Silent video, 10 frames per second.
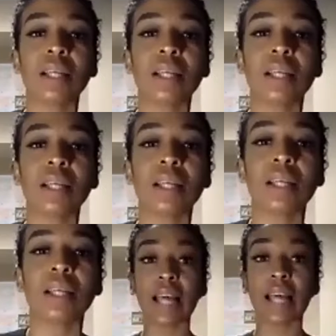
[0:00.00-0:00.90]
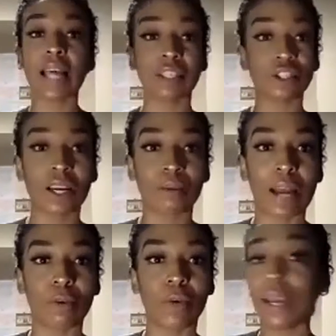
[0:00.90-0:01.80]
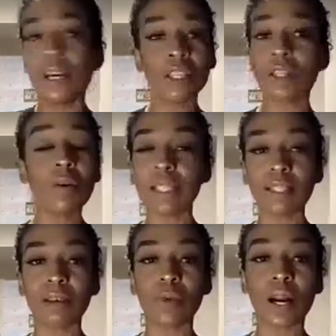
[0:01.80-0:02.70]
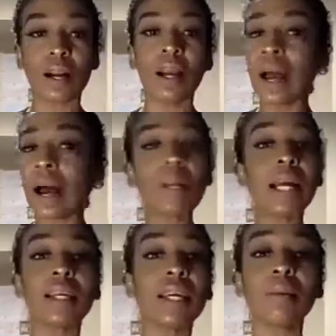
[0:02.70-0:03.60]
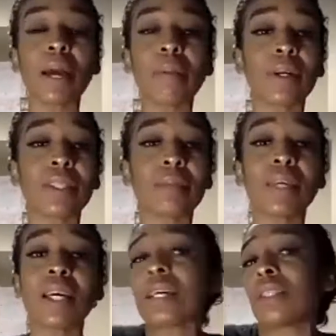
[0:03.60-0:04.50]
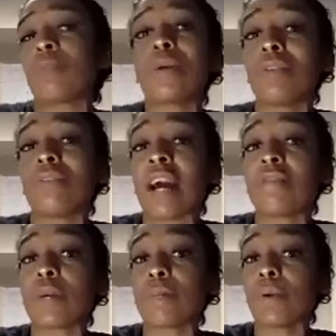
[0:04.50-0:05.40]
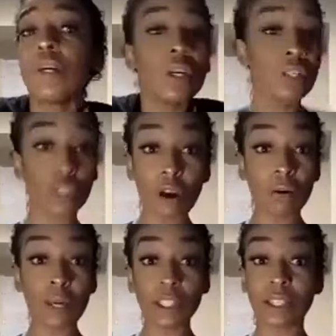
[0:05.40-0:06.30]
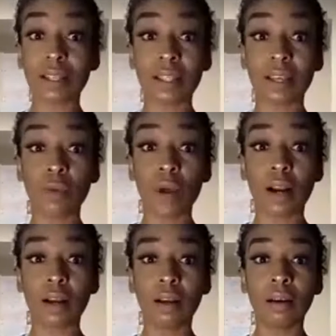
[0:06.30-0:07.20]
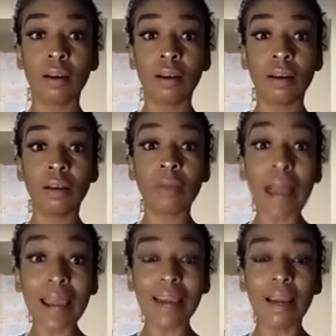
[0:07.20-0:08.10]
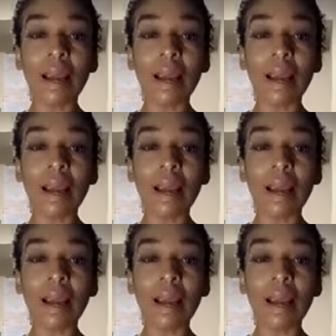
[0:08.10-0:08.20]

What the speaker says: You're not hitting that trade right away. So it doesn't work. I'm not getting my person because I spoke to 5 people. So it just doesn't work, right?